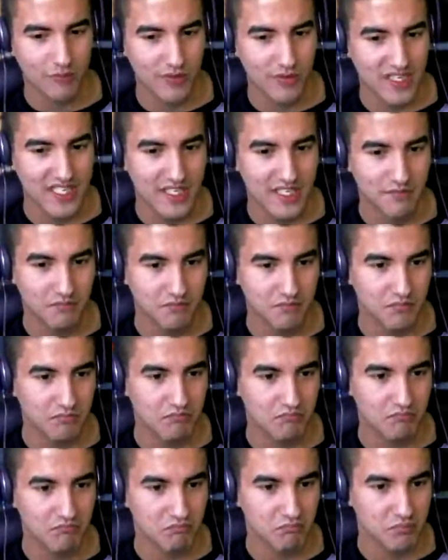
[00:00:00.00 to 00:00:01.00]
any really
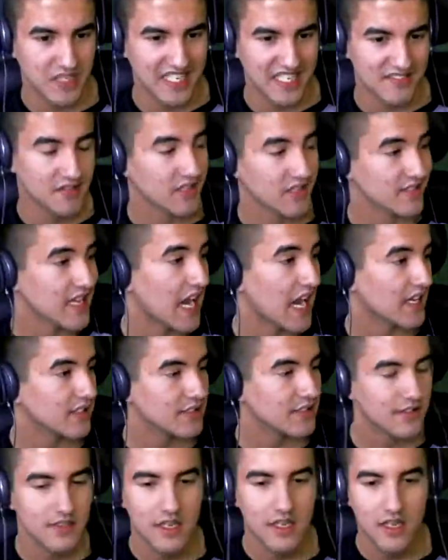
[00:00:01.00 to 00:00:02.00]
decent
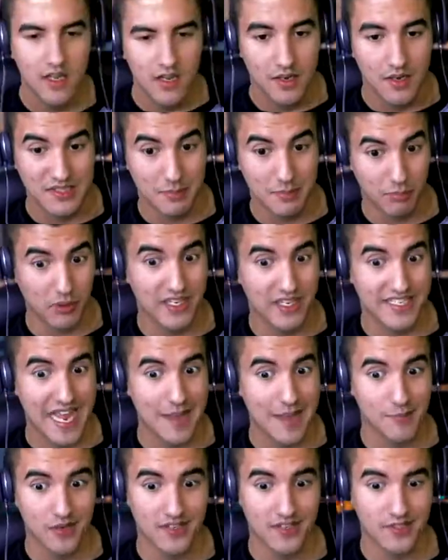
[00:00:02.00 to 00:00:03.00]
exotics. It's a pretty
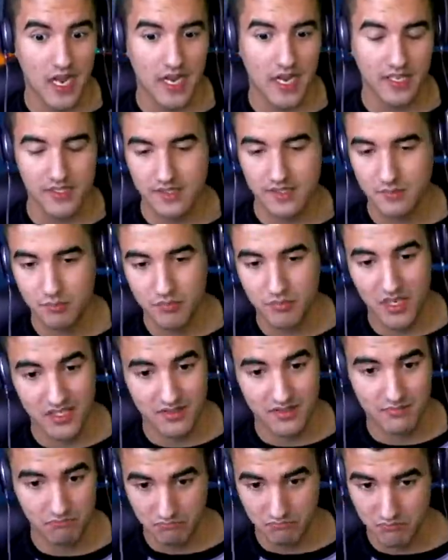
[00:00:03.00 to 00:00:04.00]
damn good exotic. It
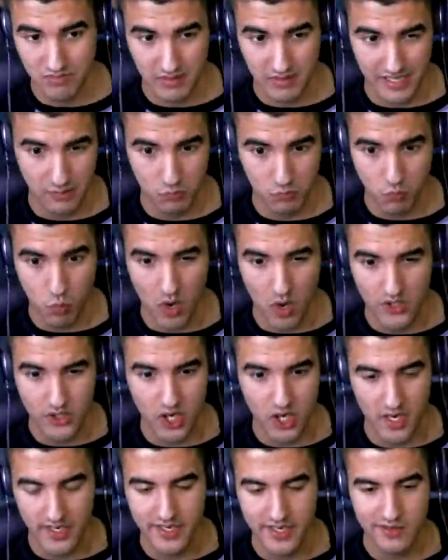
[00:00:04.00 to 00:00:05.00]
does like
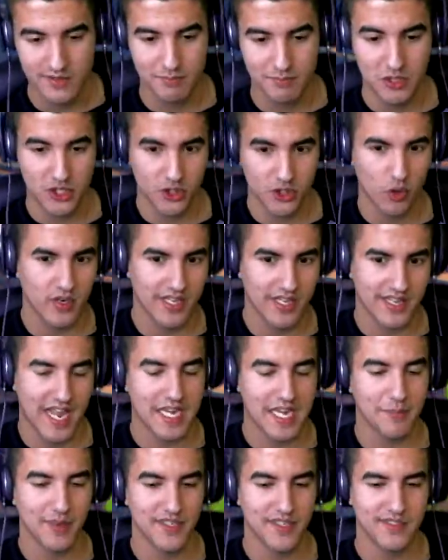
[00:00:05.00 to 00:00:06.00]
one-shot kills majority of the
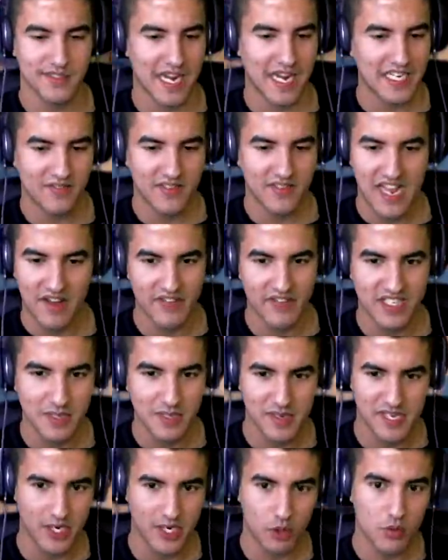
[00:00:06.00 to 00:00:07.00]
enemies, not even having
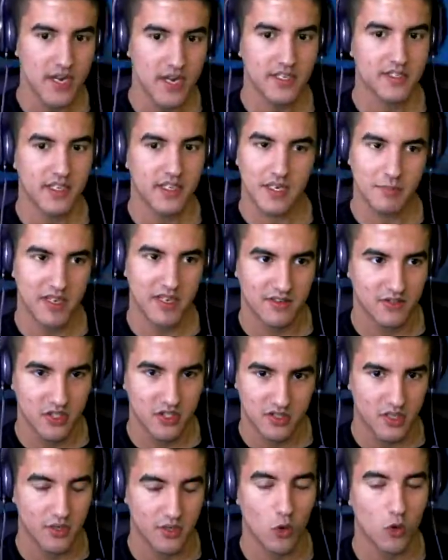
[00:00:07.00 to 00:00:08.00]
to be a crit, can be a,
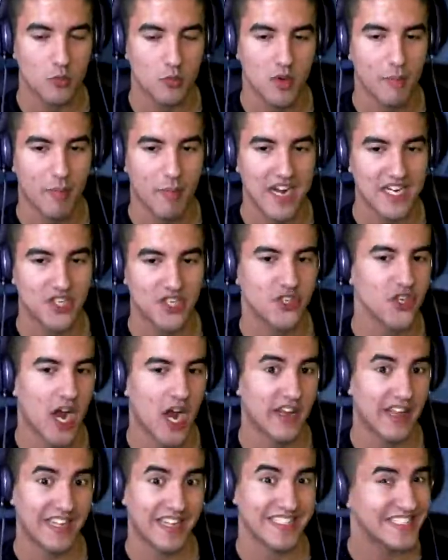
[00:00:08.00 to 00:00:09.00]
just a normal body
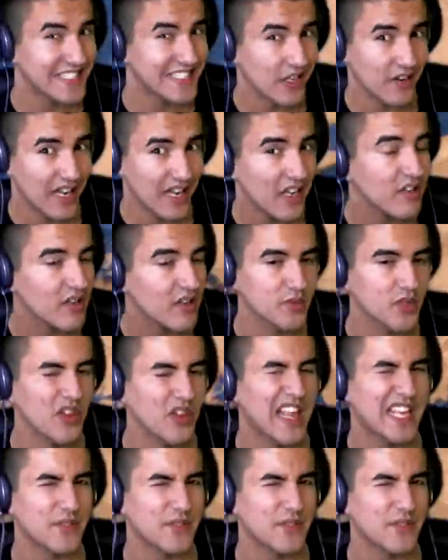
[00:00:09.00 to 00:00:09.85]
shot and still kill them. So